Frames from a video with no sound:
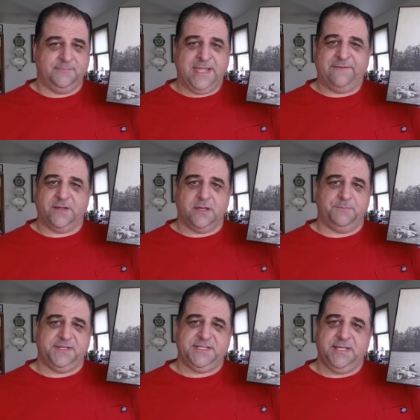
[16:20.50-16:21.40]
have a
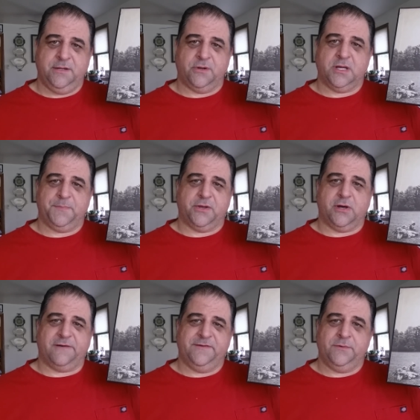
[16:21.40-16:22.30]
cup of tea or a cup of
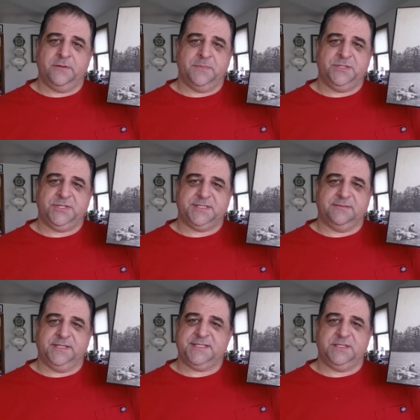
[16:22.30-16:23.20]
coffee with him and
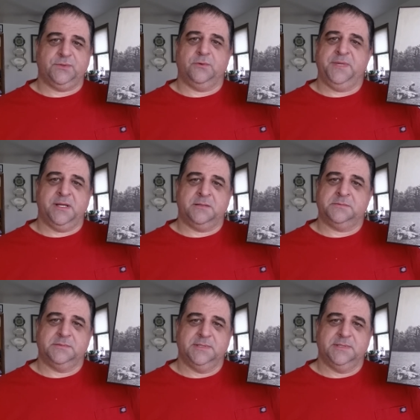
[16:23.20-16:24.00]
just listen to him, you know?